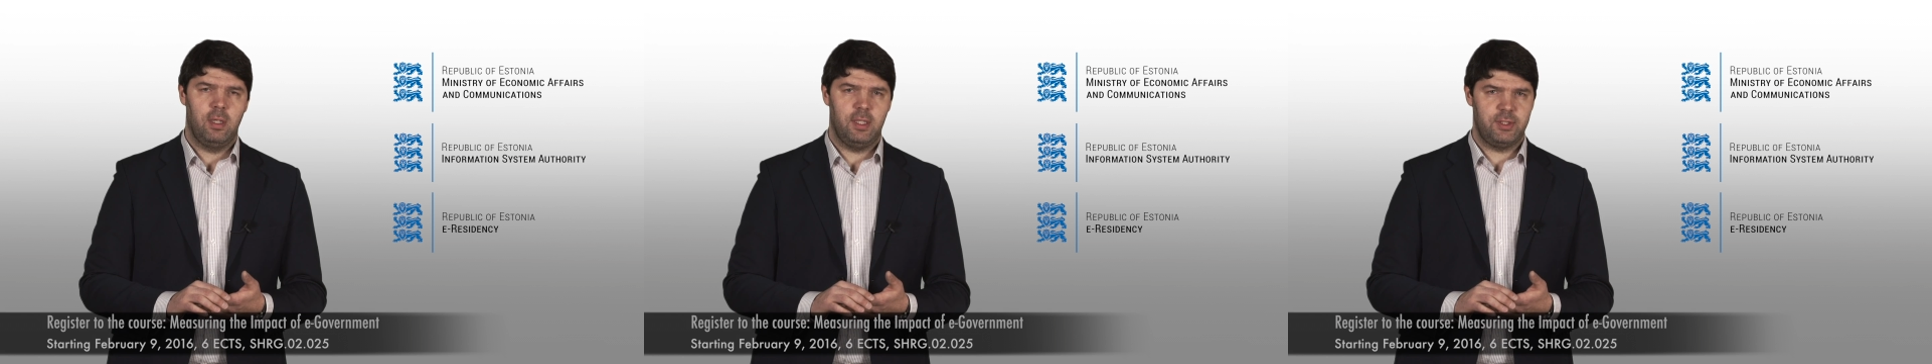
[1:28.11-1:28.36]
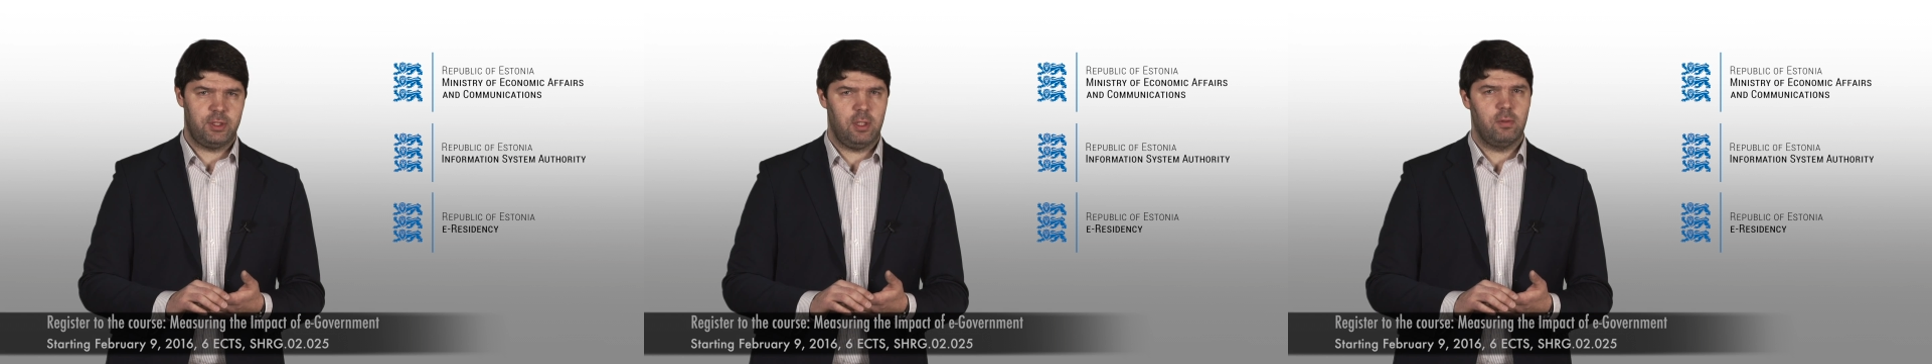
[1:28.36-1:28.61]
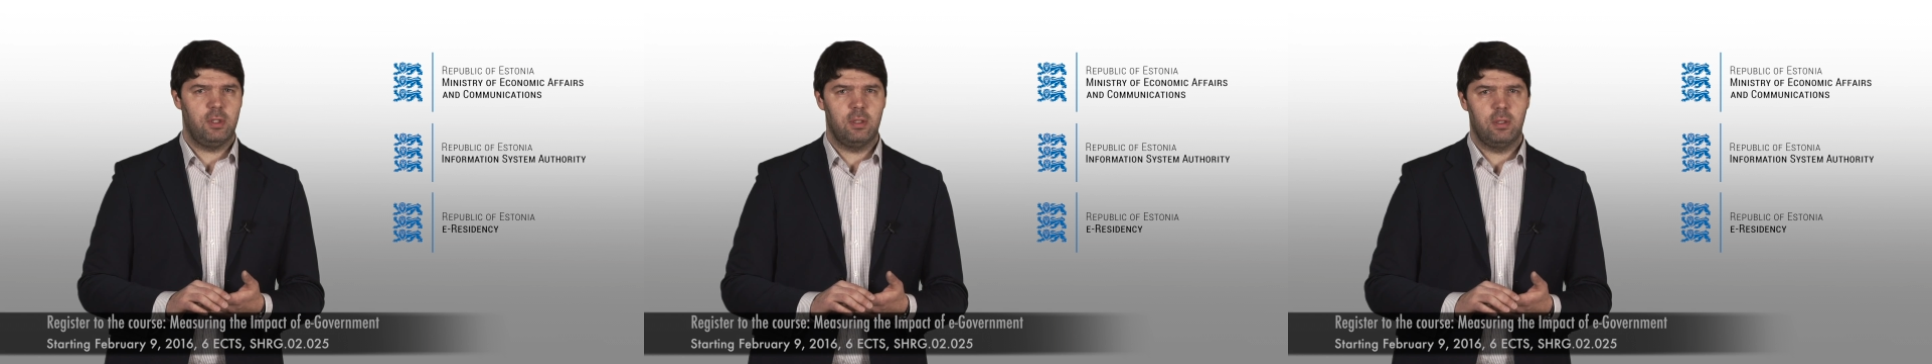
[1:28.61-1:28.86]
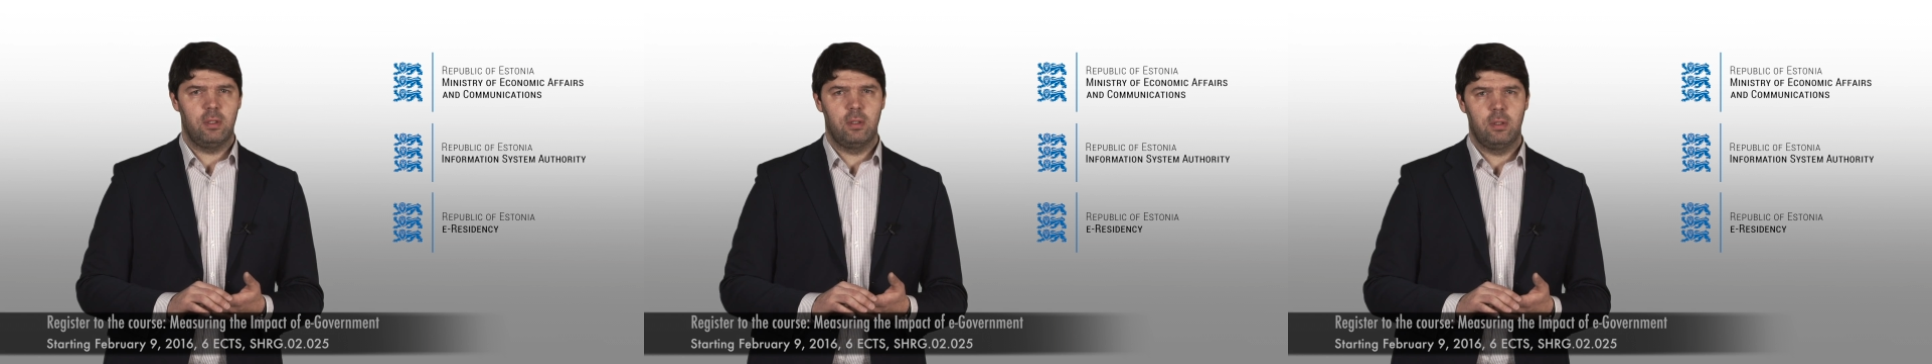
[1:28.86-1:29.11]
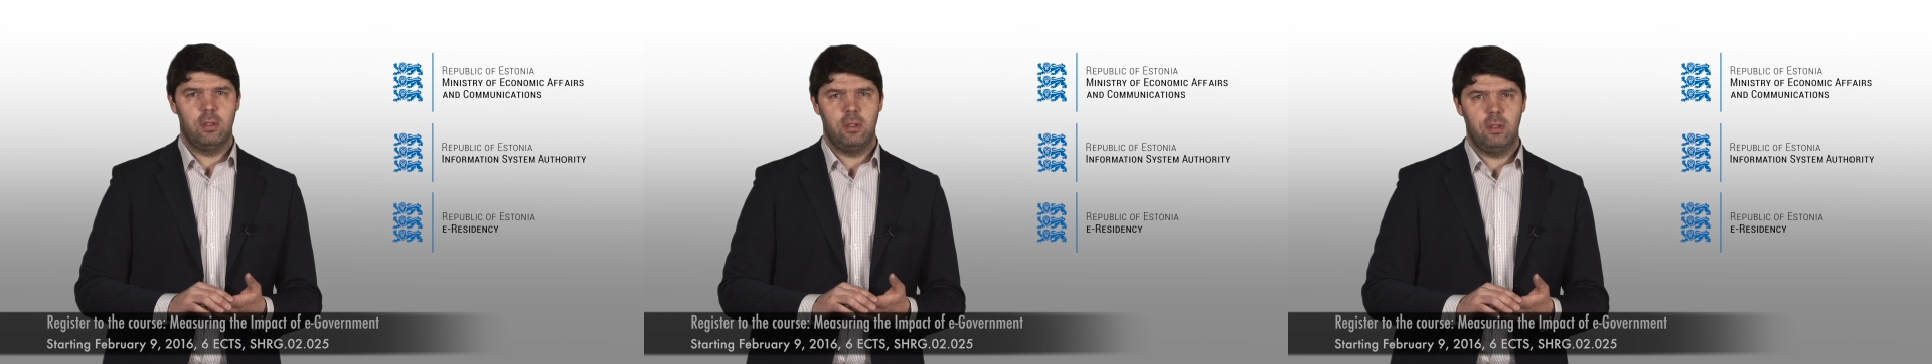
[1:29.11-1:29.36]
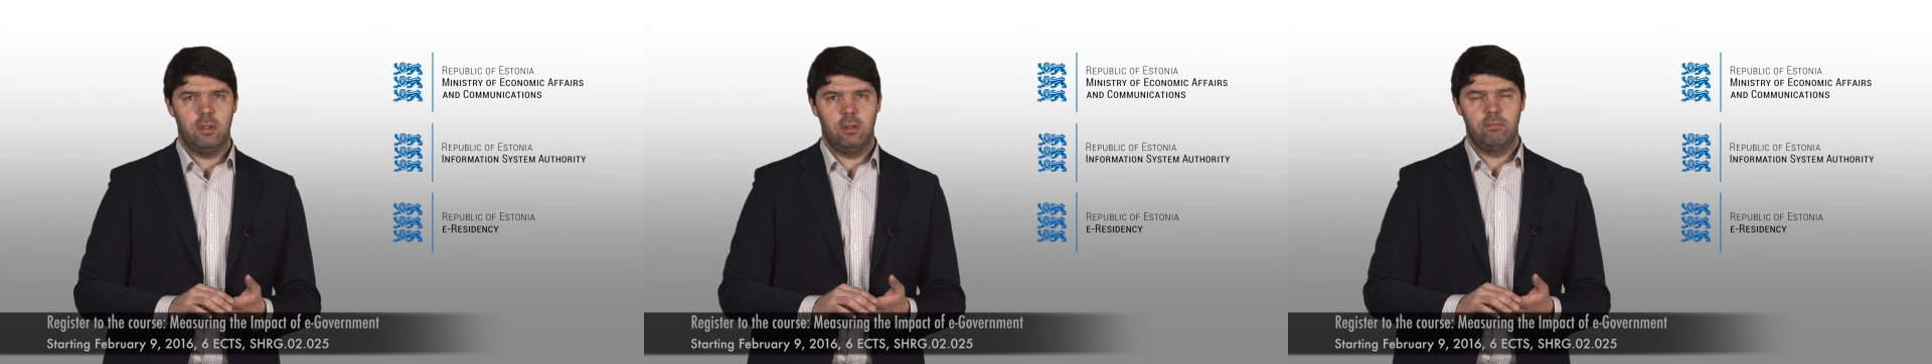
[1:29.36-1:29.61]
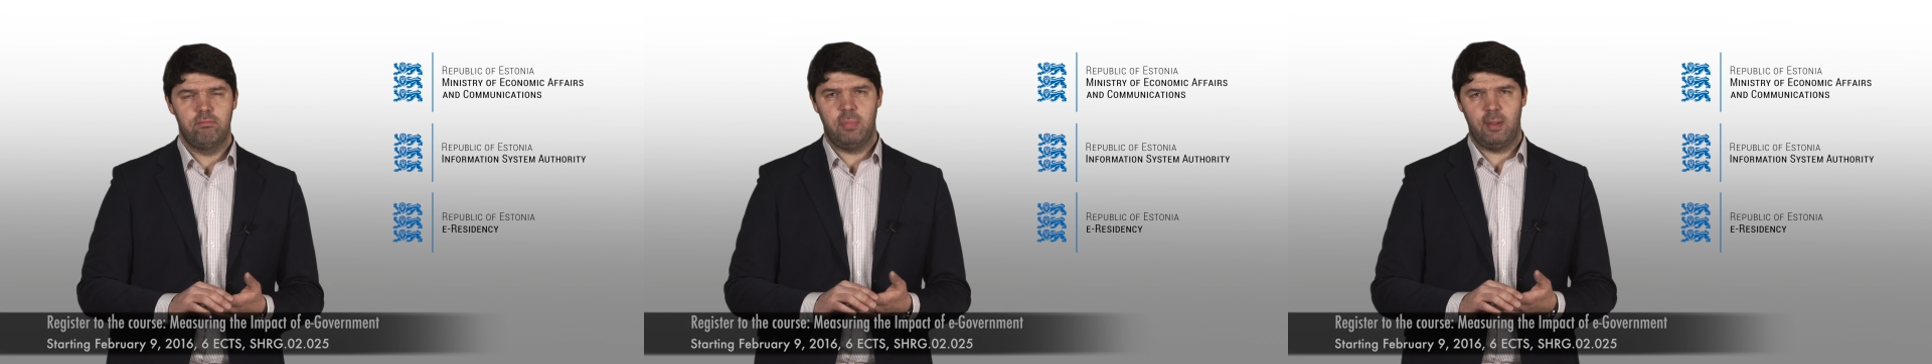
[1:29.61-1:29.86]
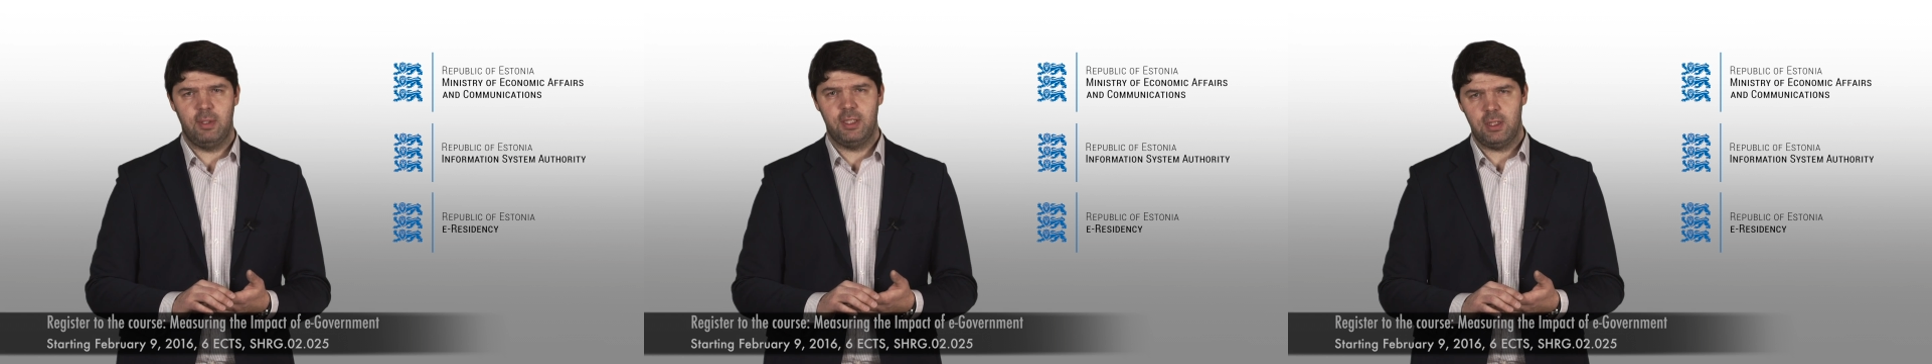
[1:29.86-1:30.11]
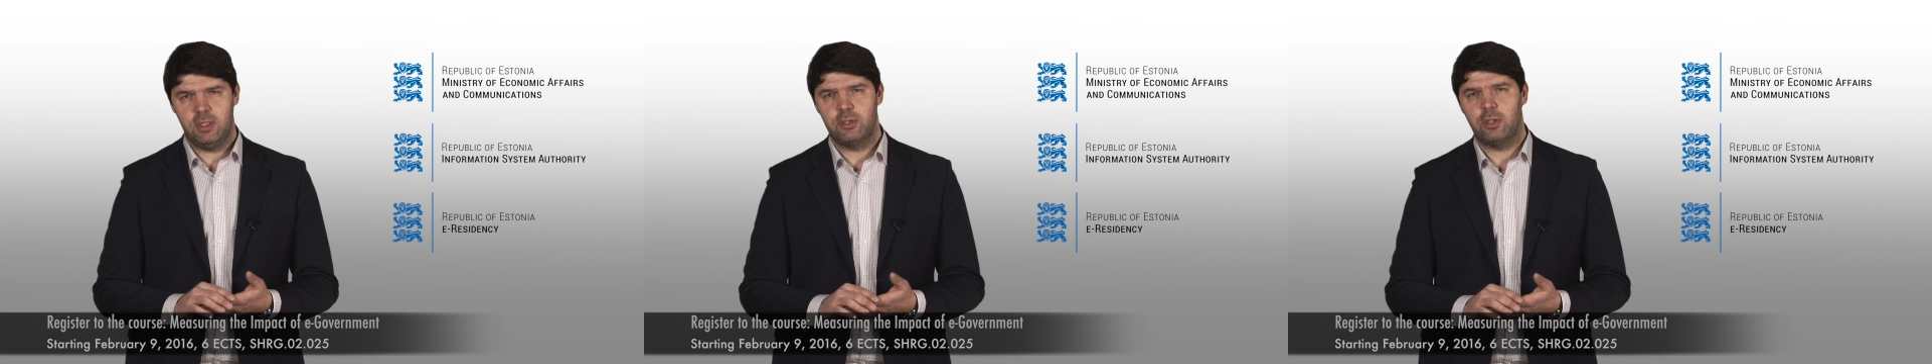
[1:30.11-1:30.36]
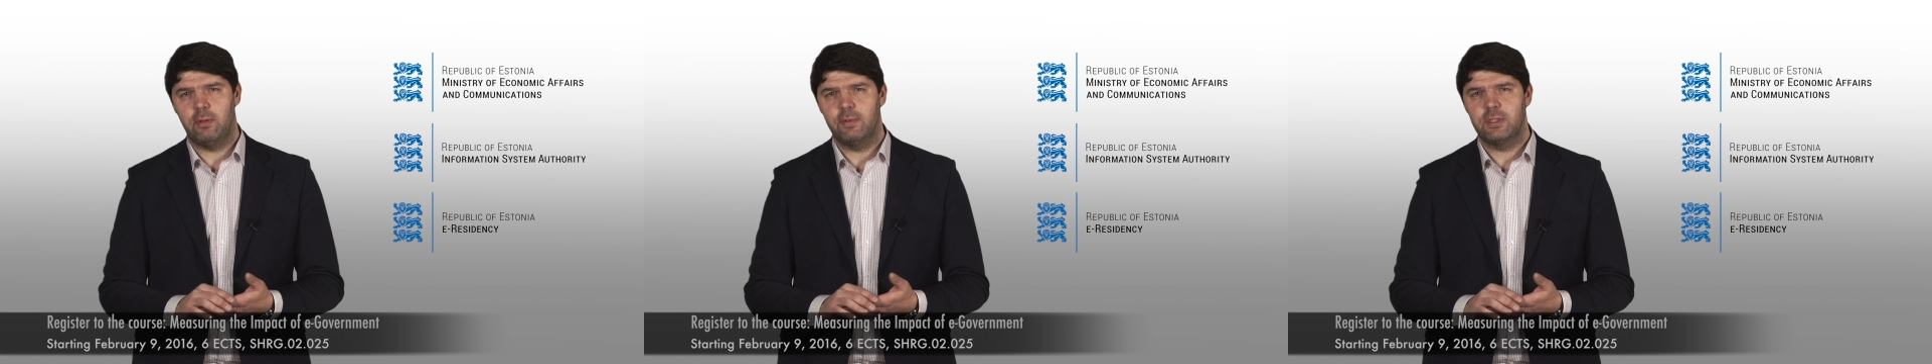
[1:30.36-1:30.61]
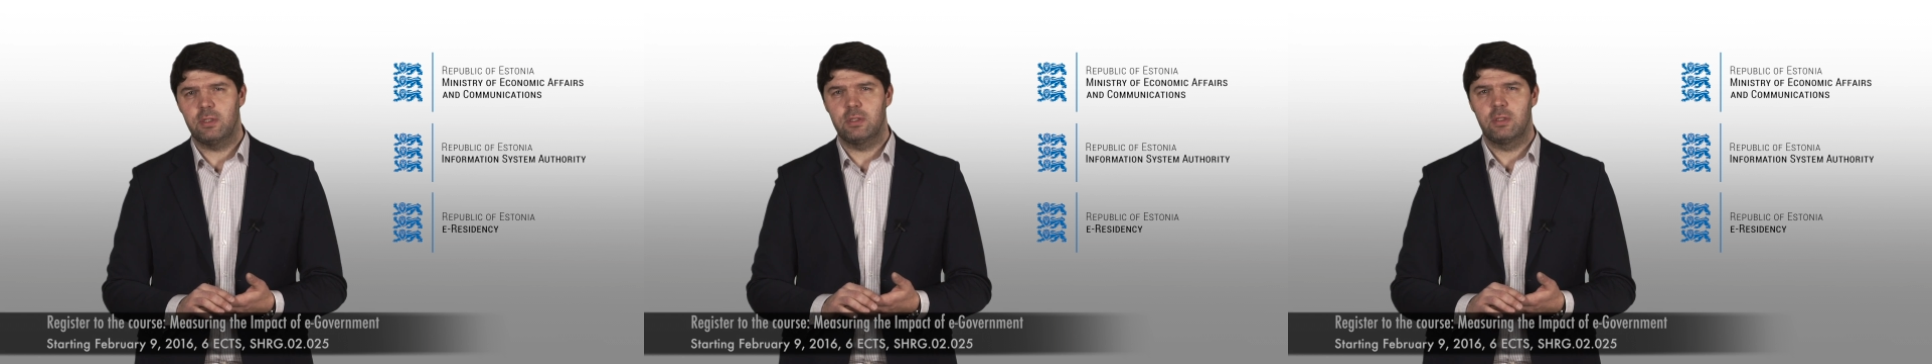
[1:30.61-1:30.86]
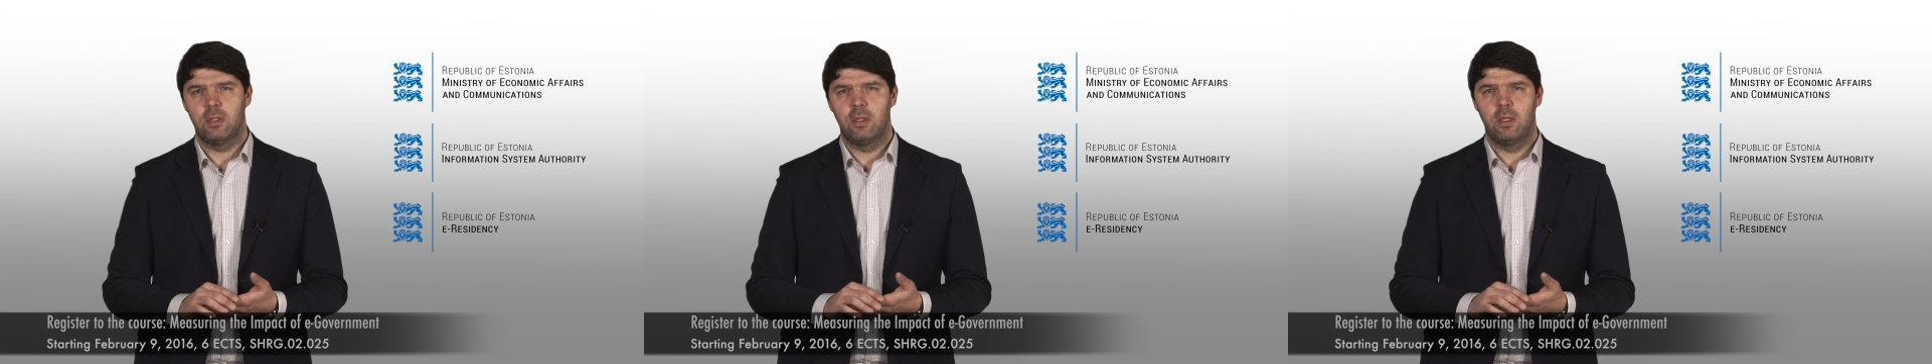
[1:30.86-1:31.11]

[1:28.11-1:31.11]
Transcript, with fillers: Estonian public e-services.